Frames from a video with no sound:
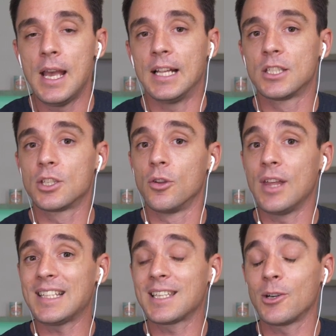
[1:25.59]
And so
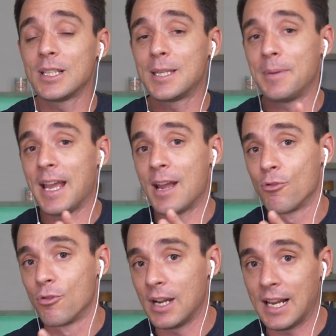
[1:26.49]
that's going to be a
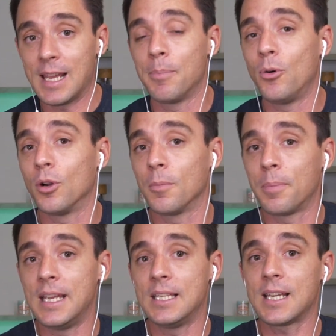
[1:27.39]
really important
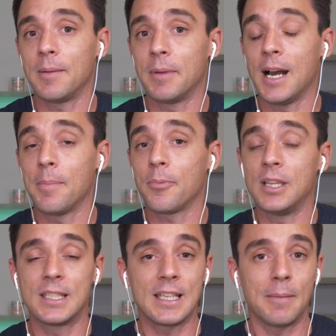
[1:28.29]
piece coming up
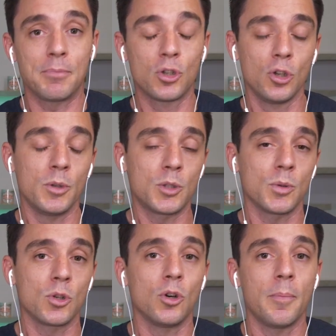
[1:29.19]
in step two, which we'll
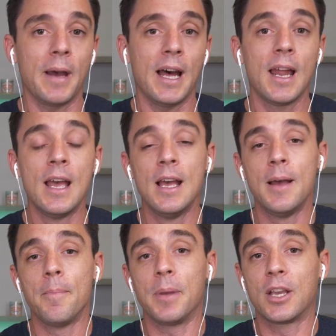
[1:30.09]
talk about,
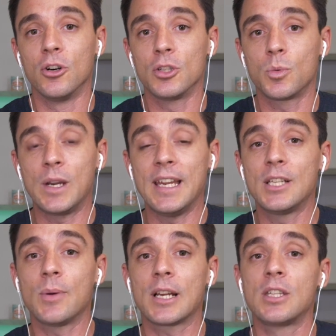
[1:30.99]
because we need
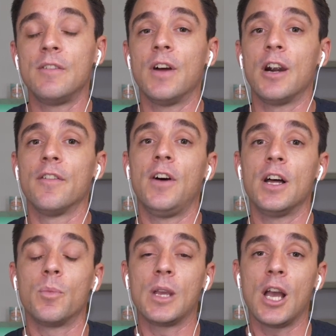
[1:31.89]
to actually verify
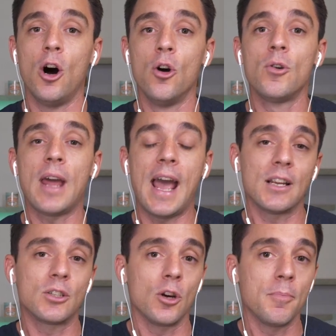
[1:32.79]
that we own our
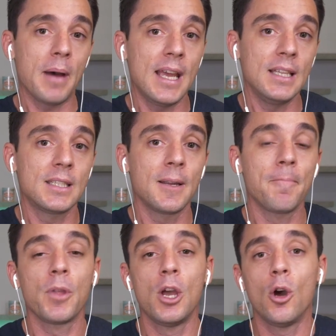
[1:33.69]
domains
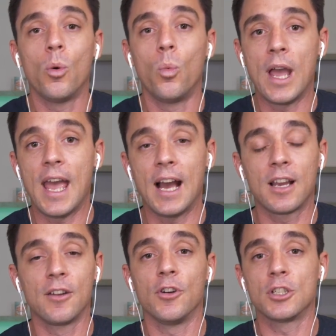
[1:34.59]
where our
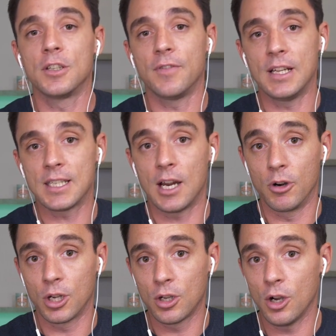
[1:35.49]
conversion events are
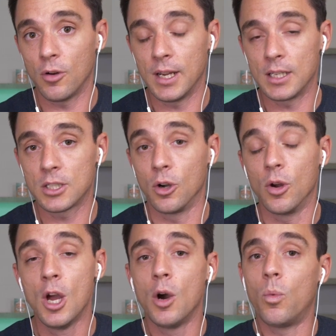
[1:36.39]
occurring. So
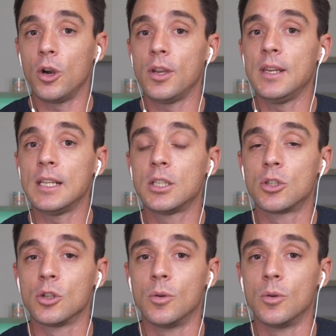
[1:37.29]
what you need to do